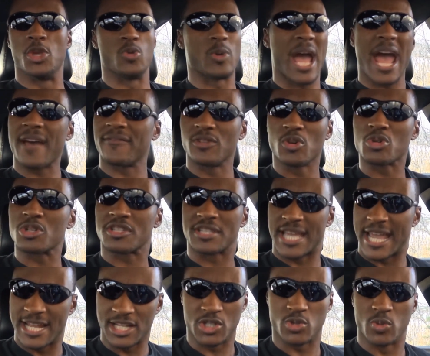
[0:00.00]
You have no
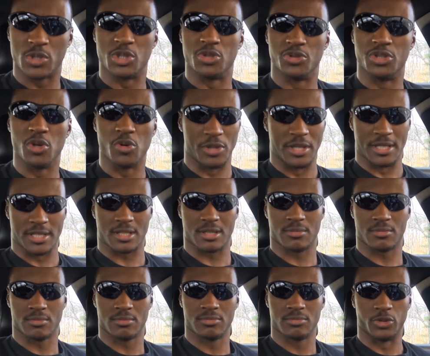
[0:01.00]
standards when you do
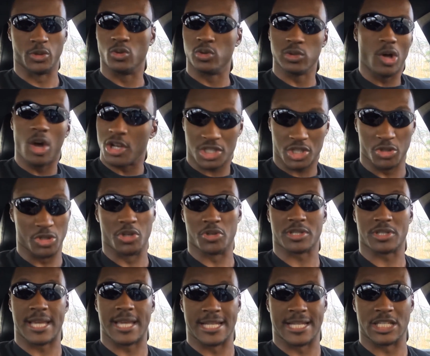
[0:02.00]
this. You lost all
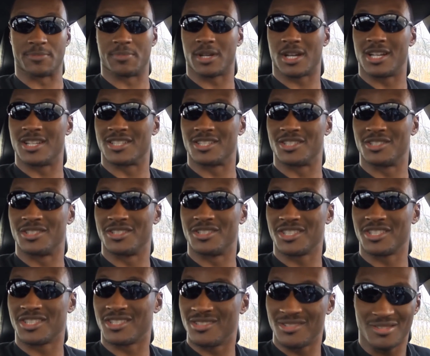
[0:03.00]
your standards because
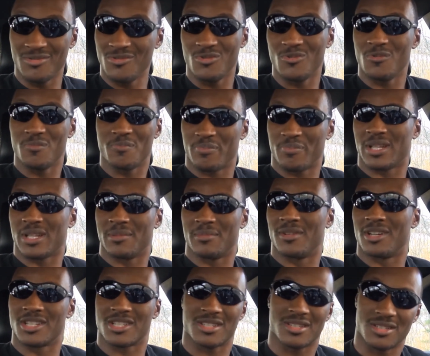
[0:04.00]
you pretty
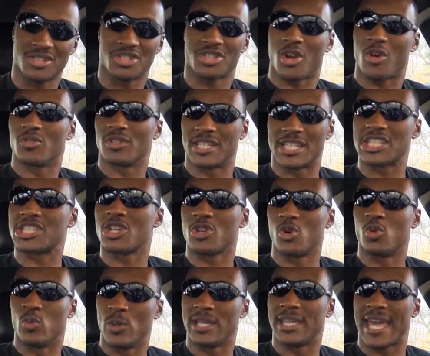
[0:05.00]
much show that
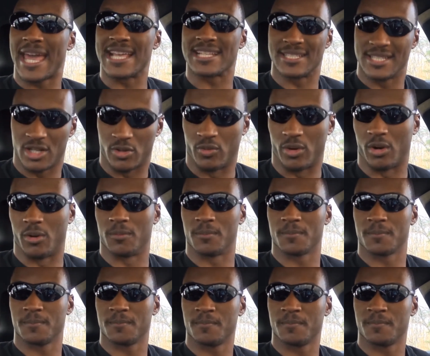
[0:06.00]
you're a weak-ass Negro.